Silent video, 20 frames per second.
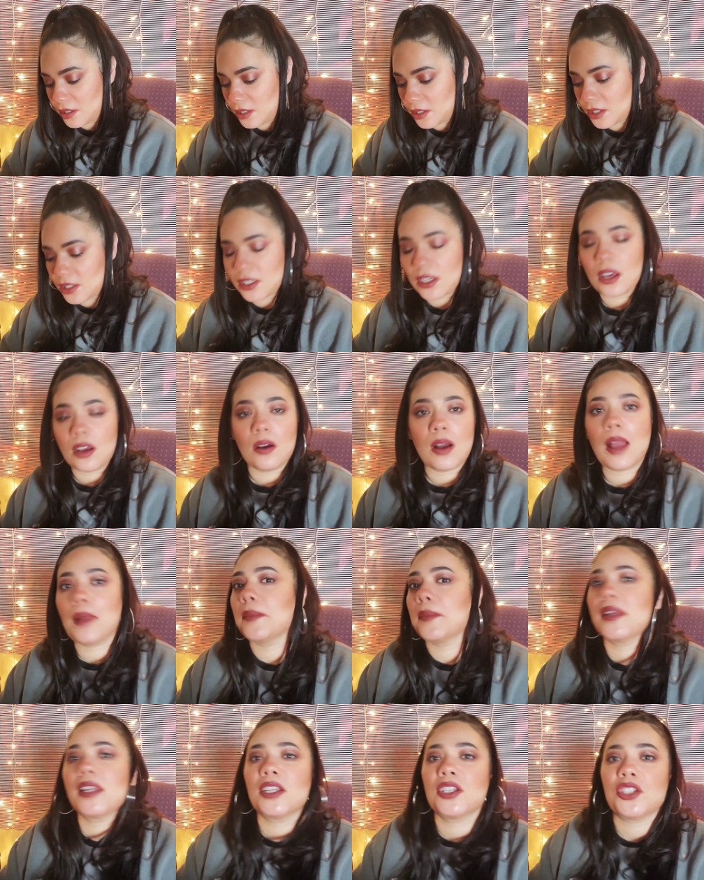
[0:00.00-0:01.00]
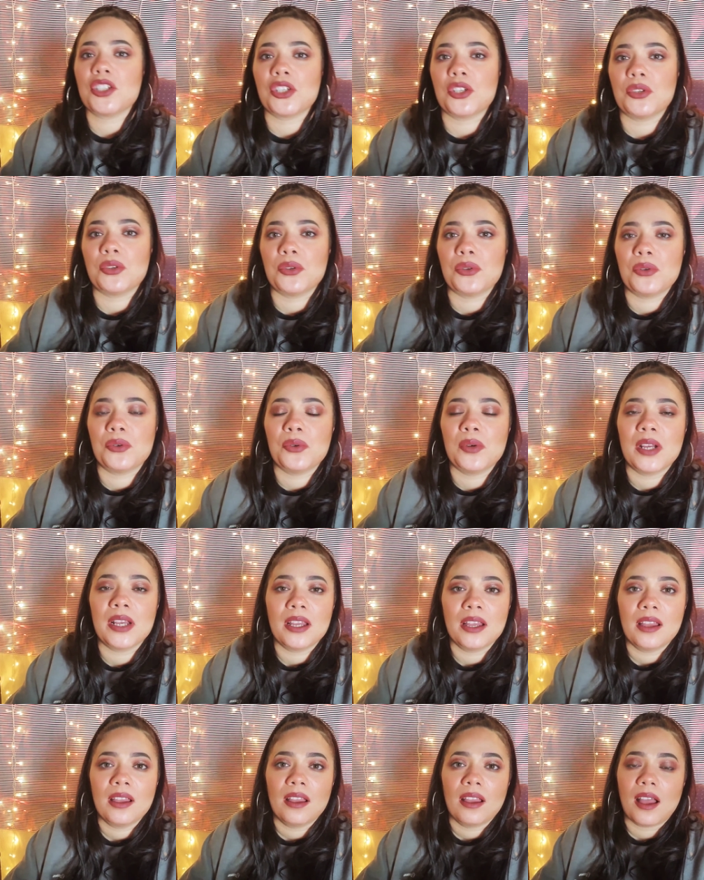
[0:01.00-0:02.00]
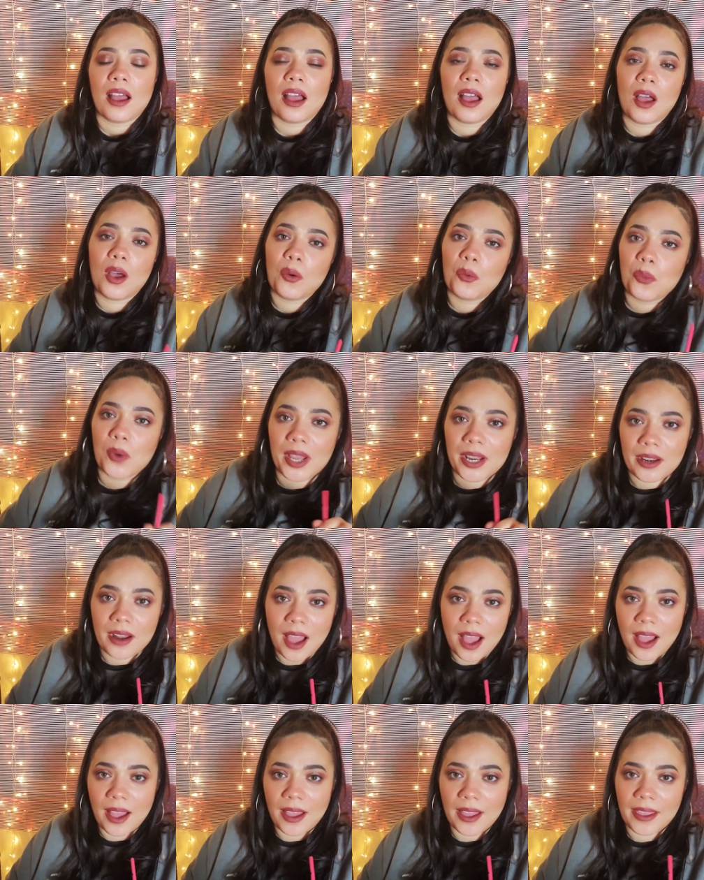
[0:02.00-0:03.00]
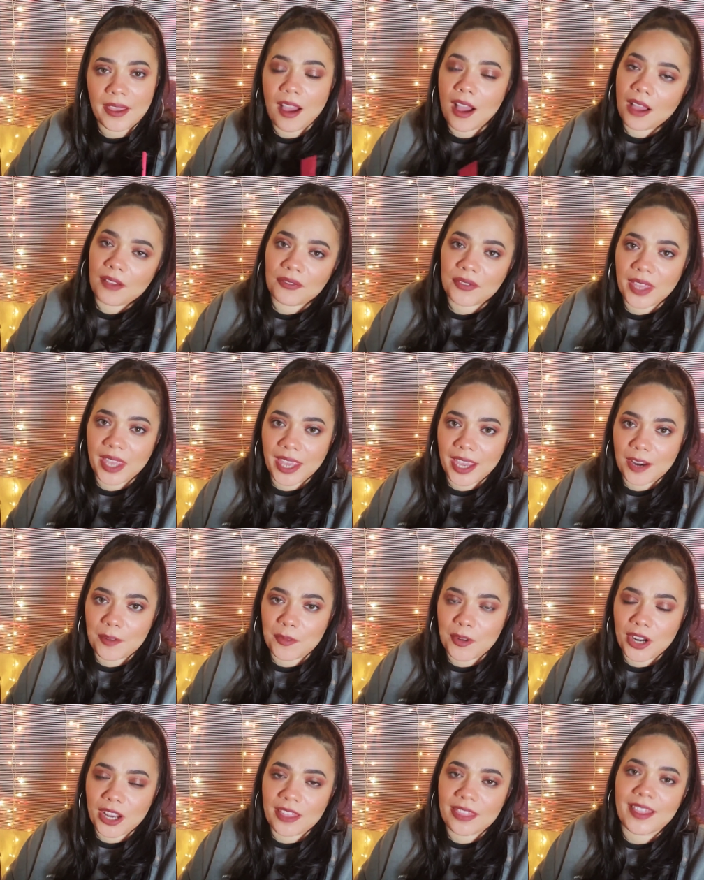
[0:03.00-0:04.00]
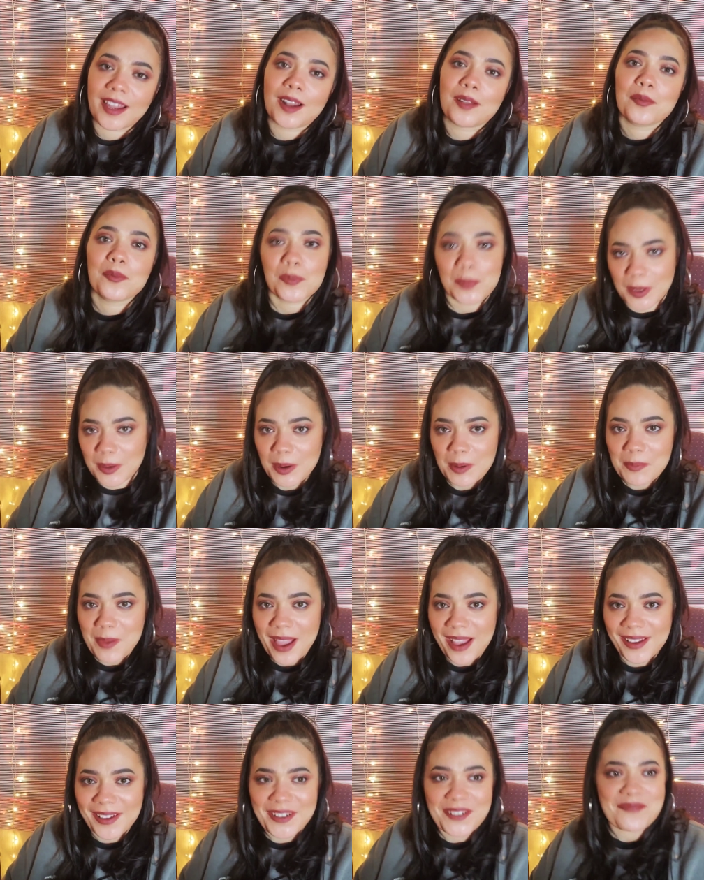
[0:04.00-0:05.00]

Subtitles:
So I'm going to do one eye off camera, and then I'll be right back.